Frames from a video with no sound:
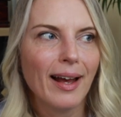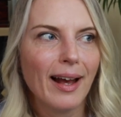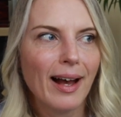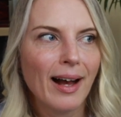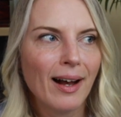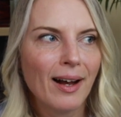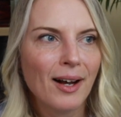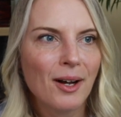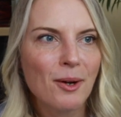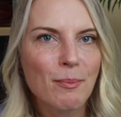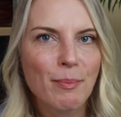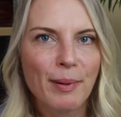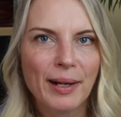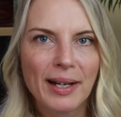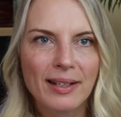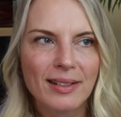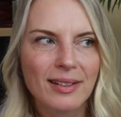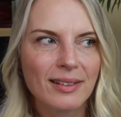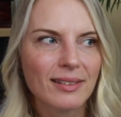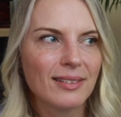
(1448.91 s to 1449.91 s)
Uh,
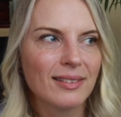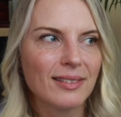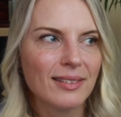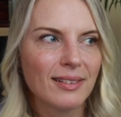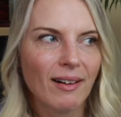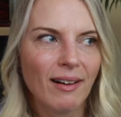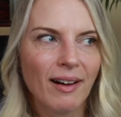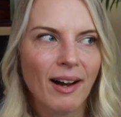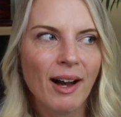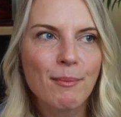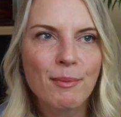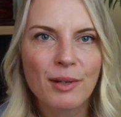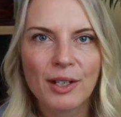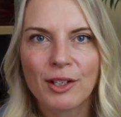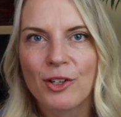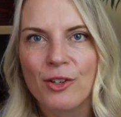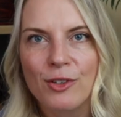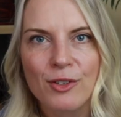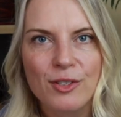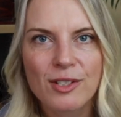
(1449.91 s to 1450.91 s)
but I'm
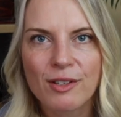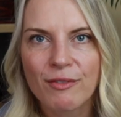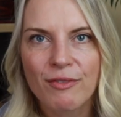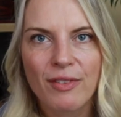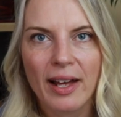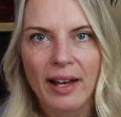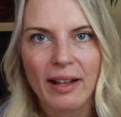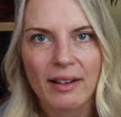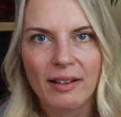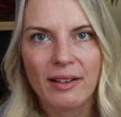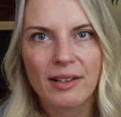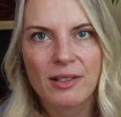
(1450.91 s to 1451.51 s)
accused of that